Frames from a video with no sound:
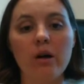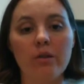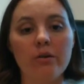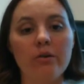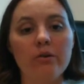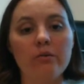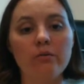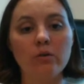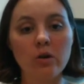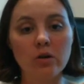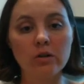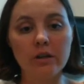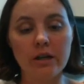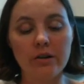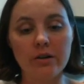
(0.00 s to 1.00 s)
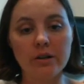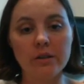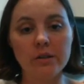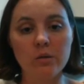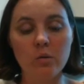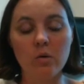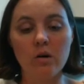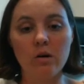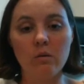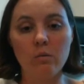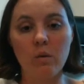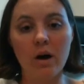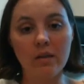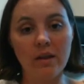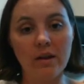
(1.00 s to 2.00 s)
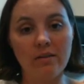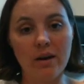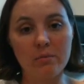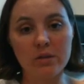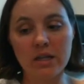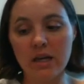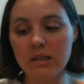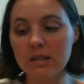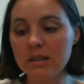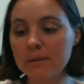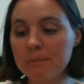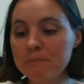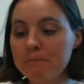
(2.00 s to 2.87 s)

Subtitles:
other rural areas or wildlife habitats.